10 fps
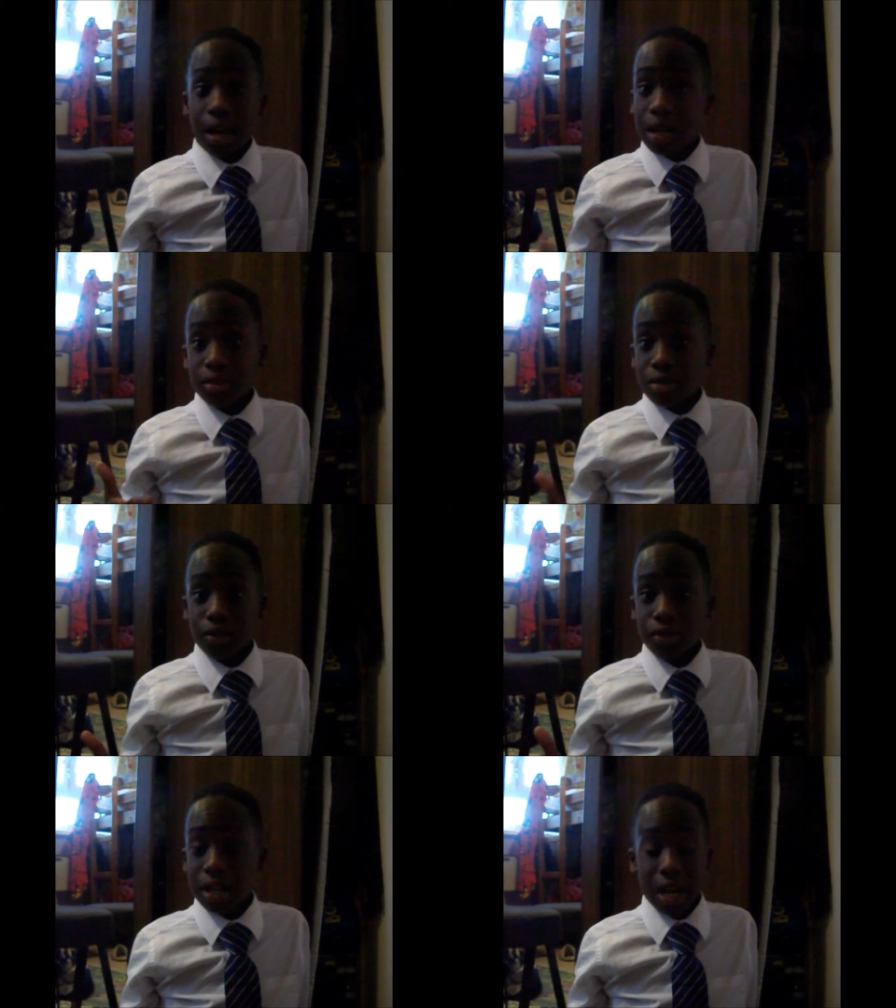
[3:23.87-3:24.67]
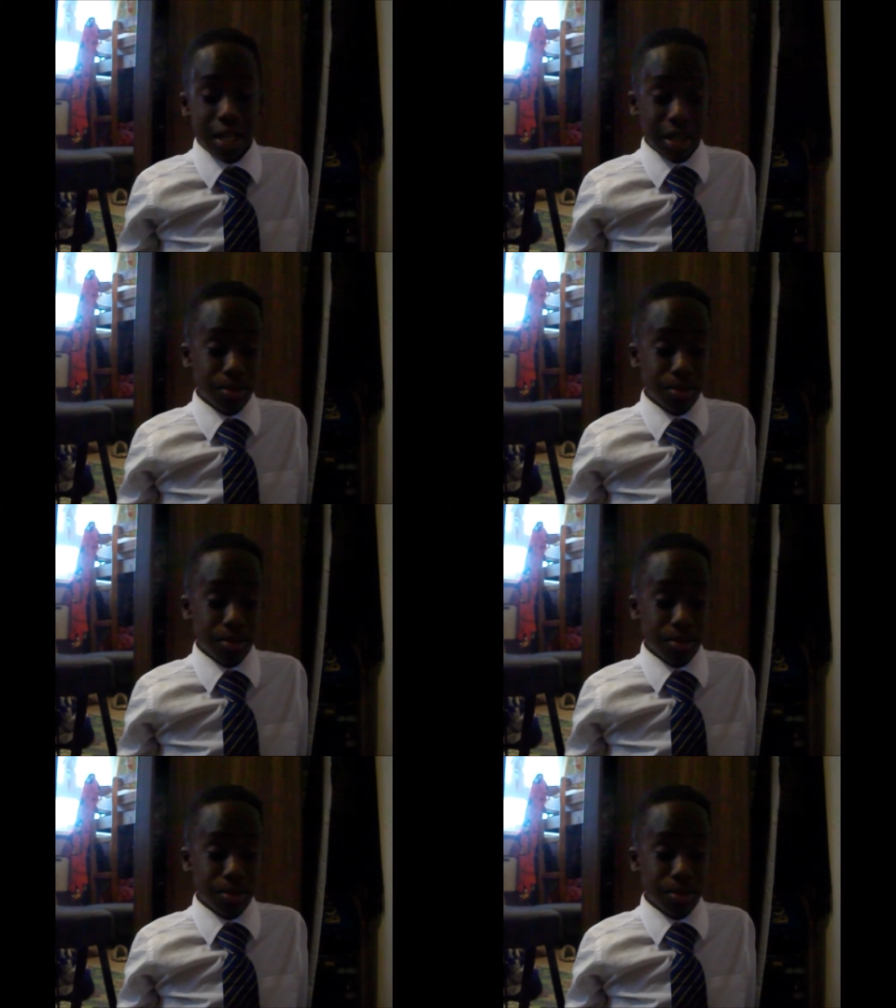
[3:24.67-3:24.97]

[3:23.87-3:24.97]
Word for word: I don't know if you guys have